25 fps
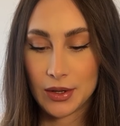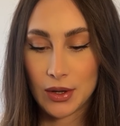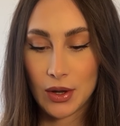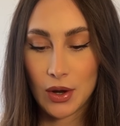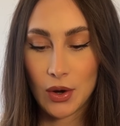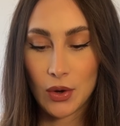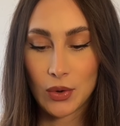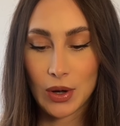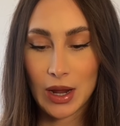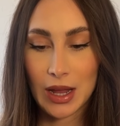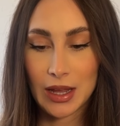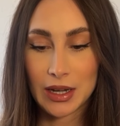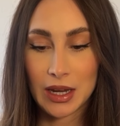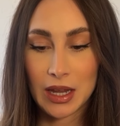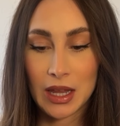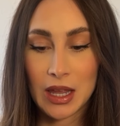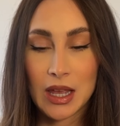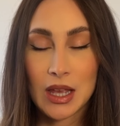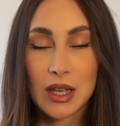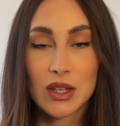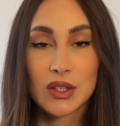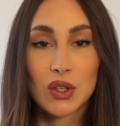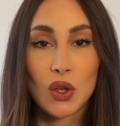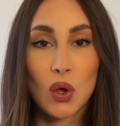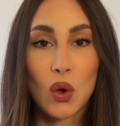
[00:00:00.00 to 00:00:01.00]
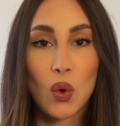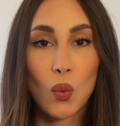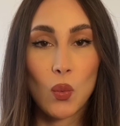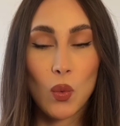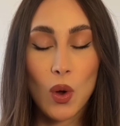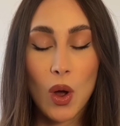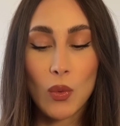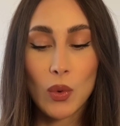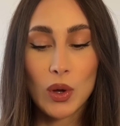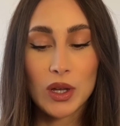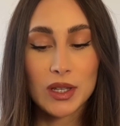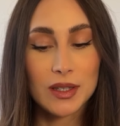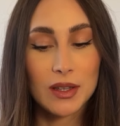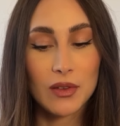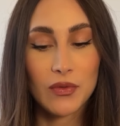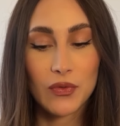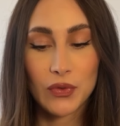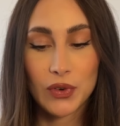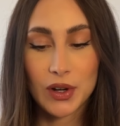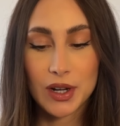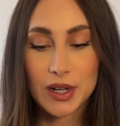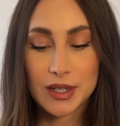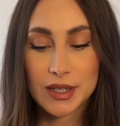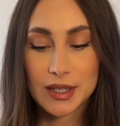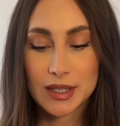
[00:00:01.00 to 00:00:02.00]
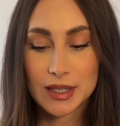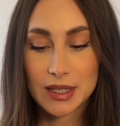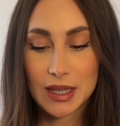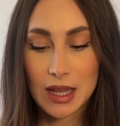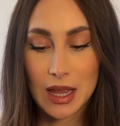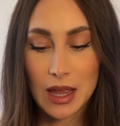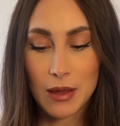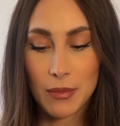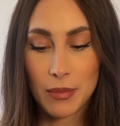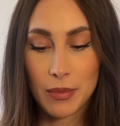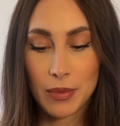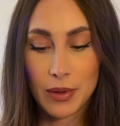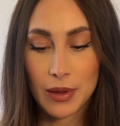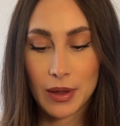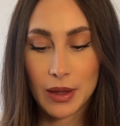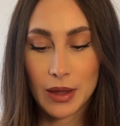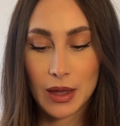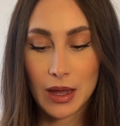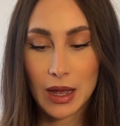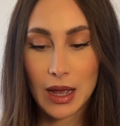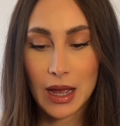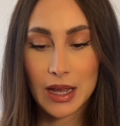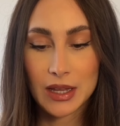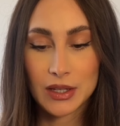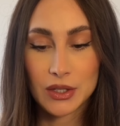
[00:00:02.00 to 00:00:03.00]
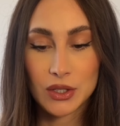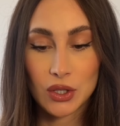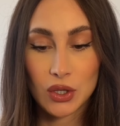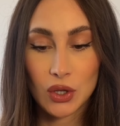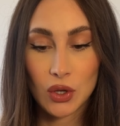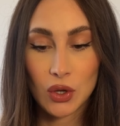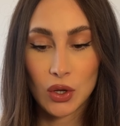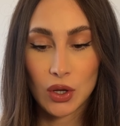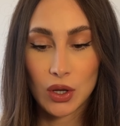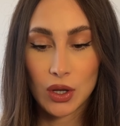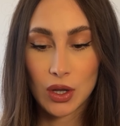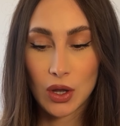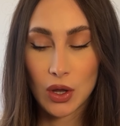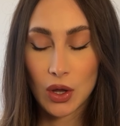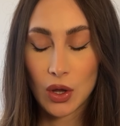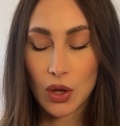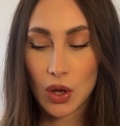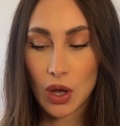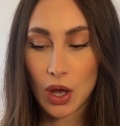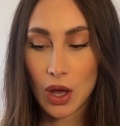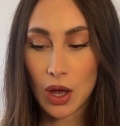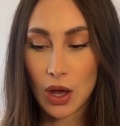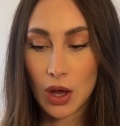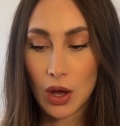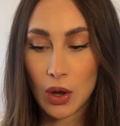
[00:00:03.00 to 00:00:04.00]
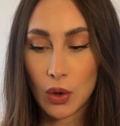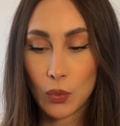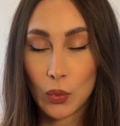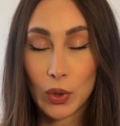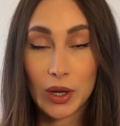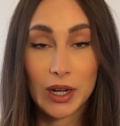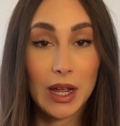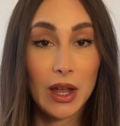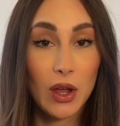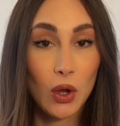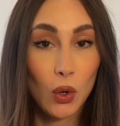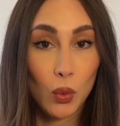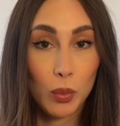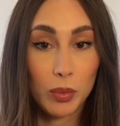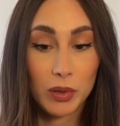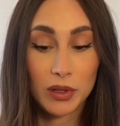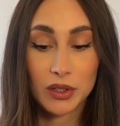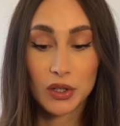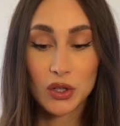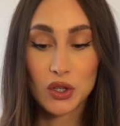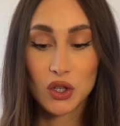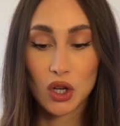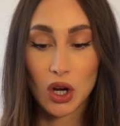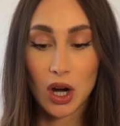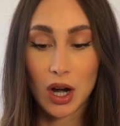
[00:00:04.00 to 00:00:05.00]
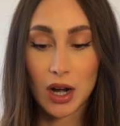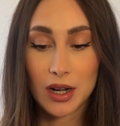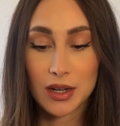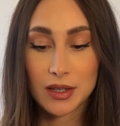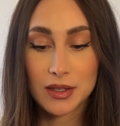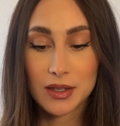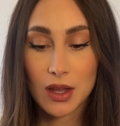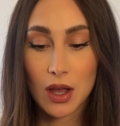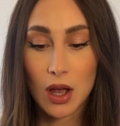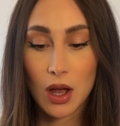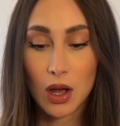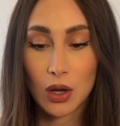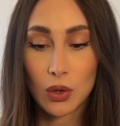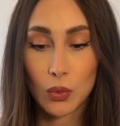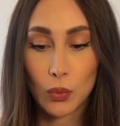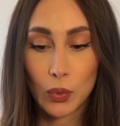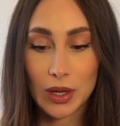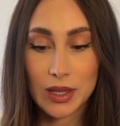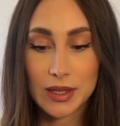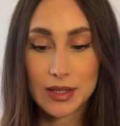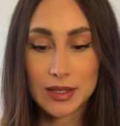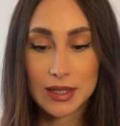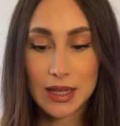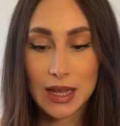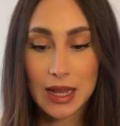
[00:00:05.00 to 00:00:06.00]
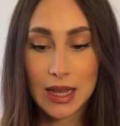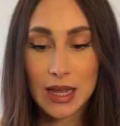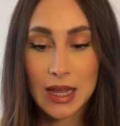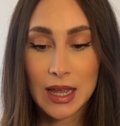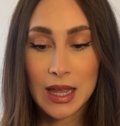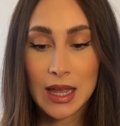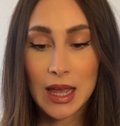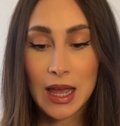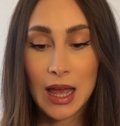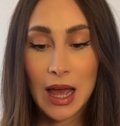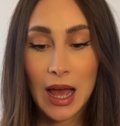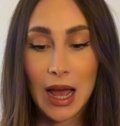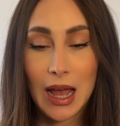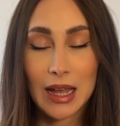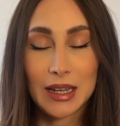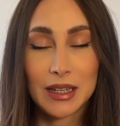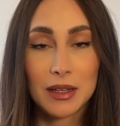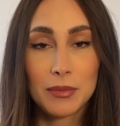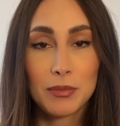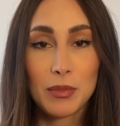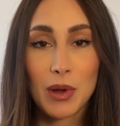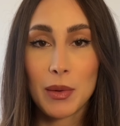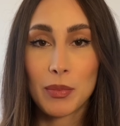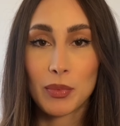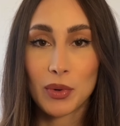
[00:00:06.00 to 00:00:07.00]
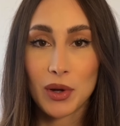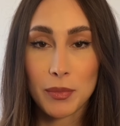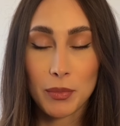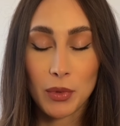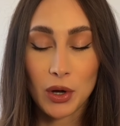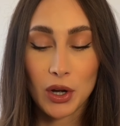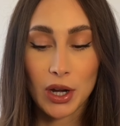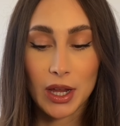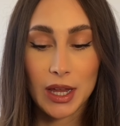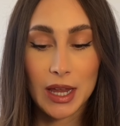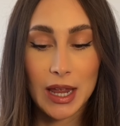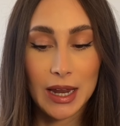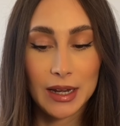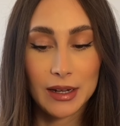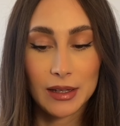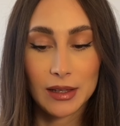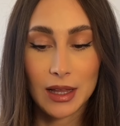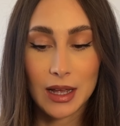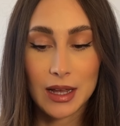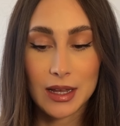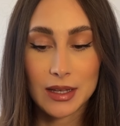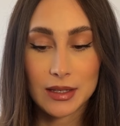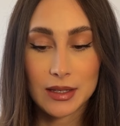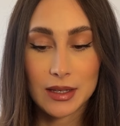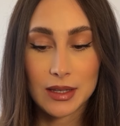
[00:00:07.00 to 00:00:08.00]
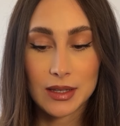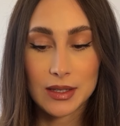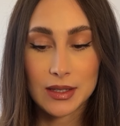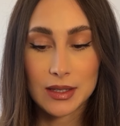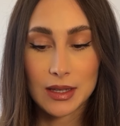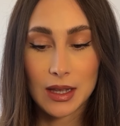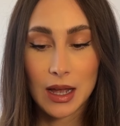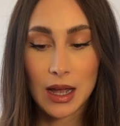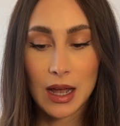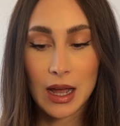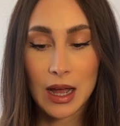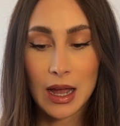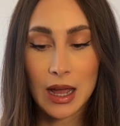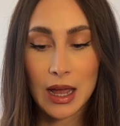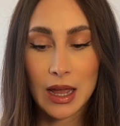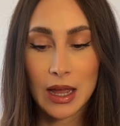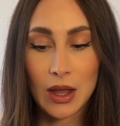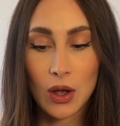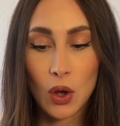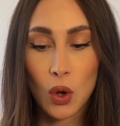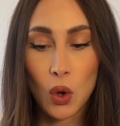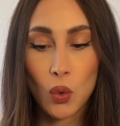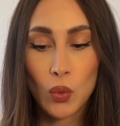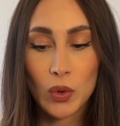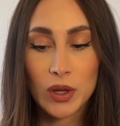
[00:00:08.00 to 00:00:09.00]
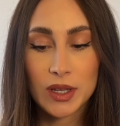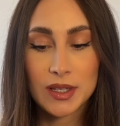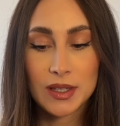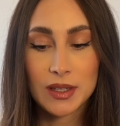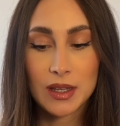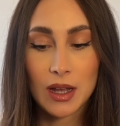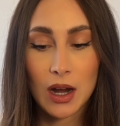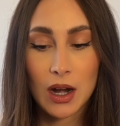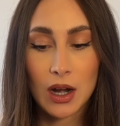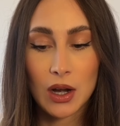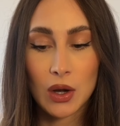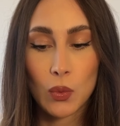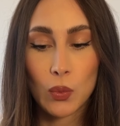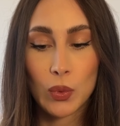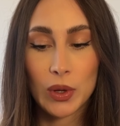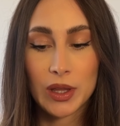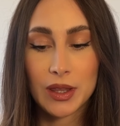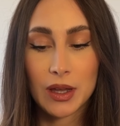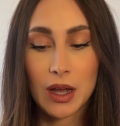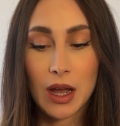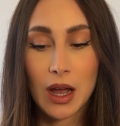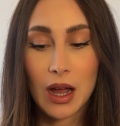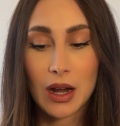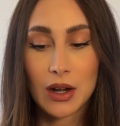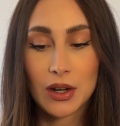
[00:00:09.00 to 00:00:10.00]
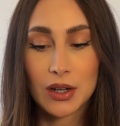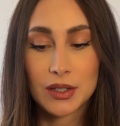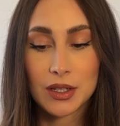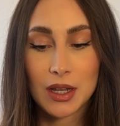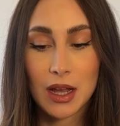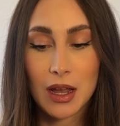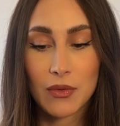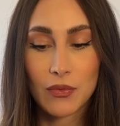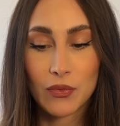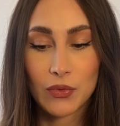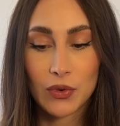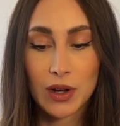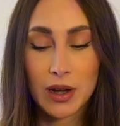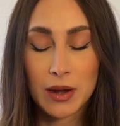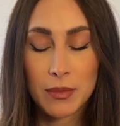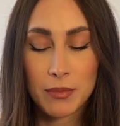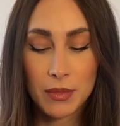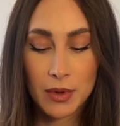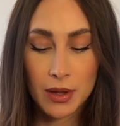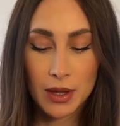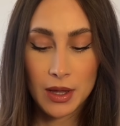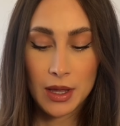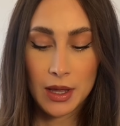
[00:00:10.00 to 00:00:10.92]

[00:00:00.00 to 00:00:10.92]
Alrighty, so what was the first step I took when I opened the chart on Wednesday? I did my pre-market analysis. I always start with a higher time frame,